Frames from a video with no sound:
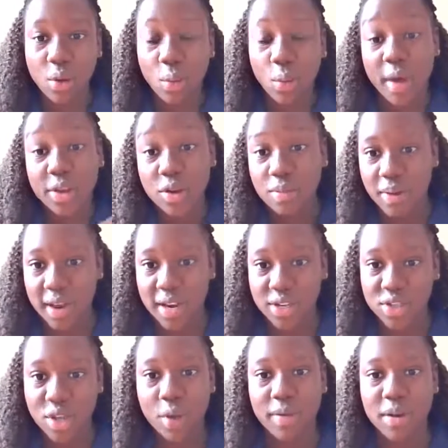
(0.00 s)
where your brain is
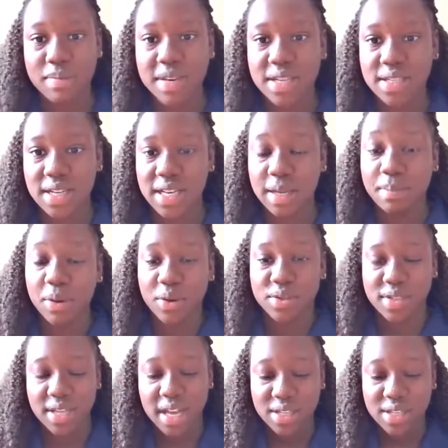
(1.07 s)
going immediately,
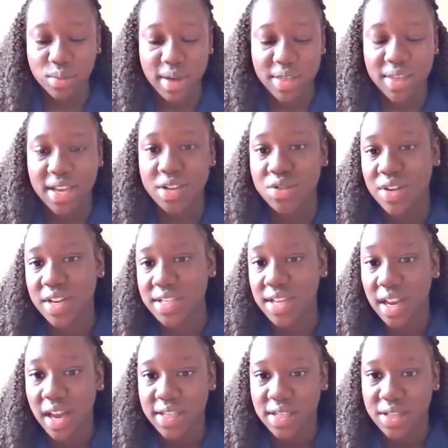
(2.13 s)
because that's where the interest
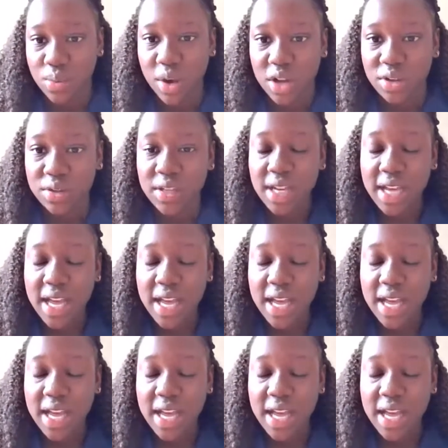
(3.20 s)
lies as well.